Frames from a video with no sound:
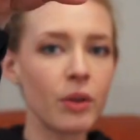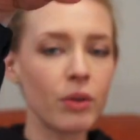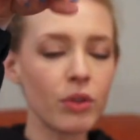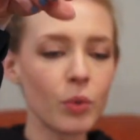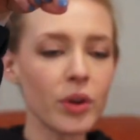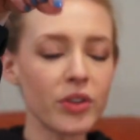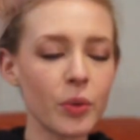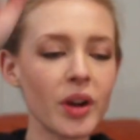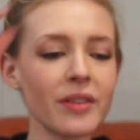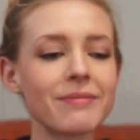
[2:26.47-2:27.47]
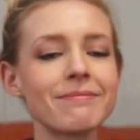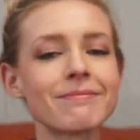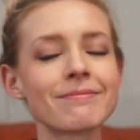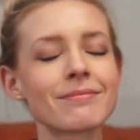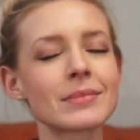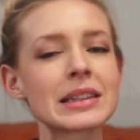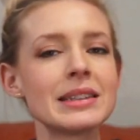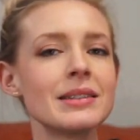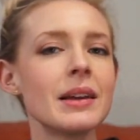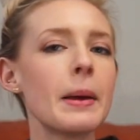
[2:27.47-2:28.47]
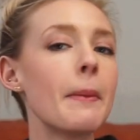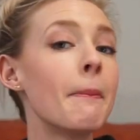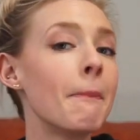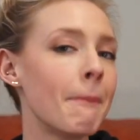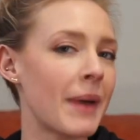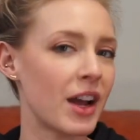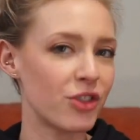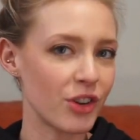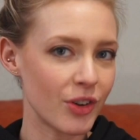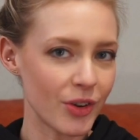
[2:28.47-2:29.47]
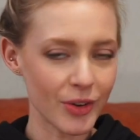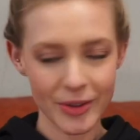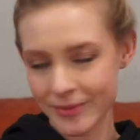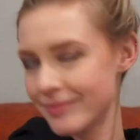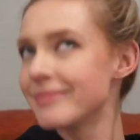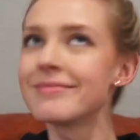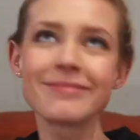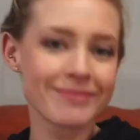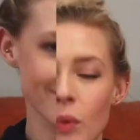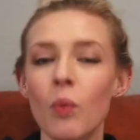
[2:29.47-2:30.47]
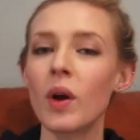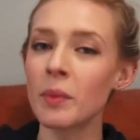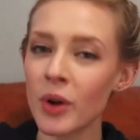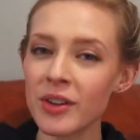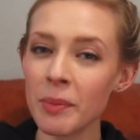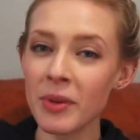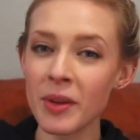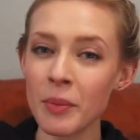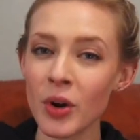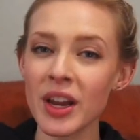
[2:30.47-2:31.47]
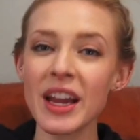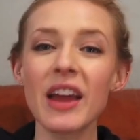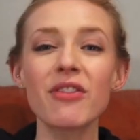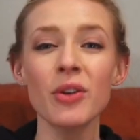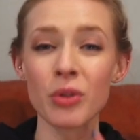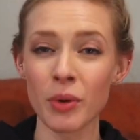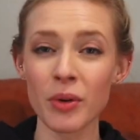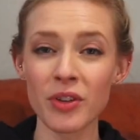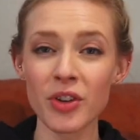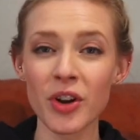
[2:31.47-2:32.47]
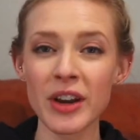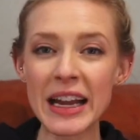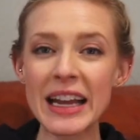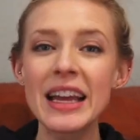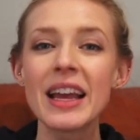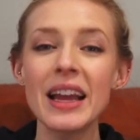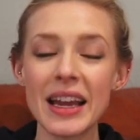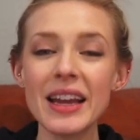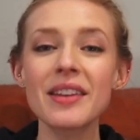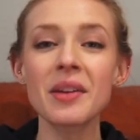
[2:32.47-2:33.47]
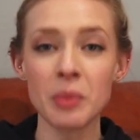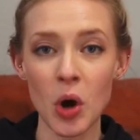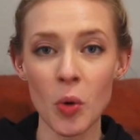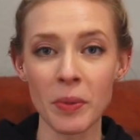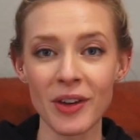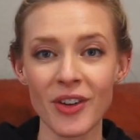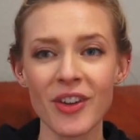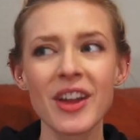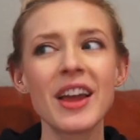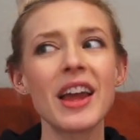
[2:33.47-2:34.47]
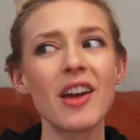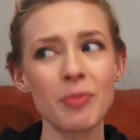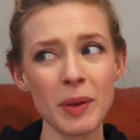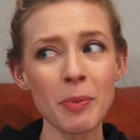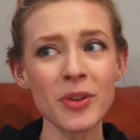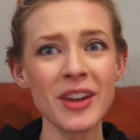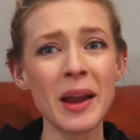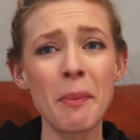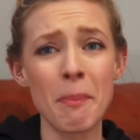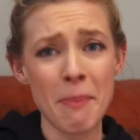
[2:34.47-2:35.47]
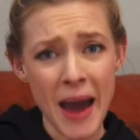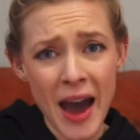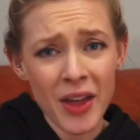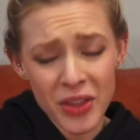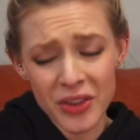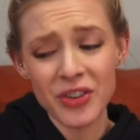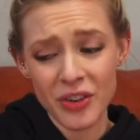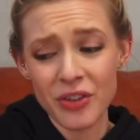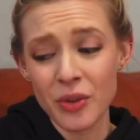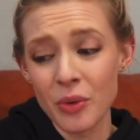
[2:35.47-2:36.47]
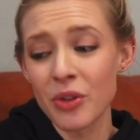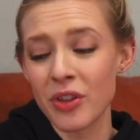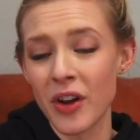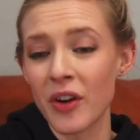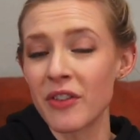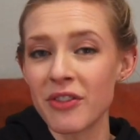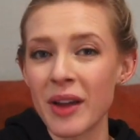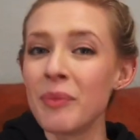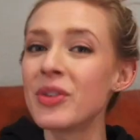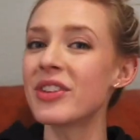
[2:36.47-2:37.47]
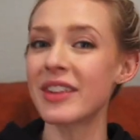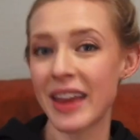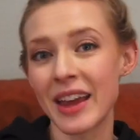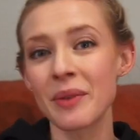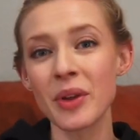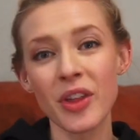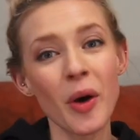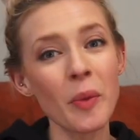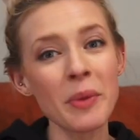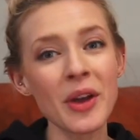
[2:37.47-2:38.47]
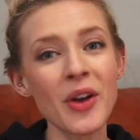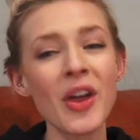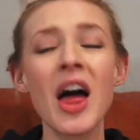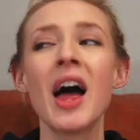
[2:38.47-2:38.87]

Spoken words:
Squirt, squirt. Magical. One more tip in the morning. If your throat is hurting, eat some oatmeal. If people take baths to soothe their inflamed skin with oatmeal,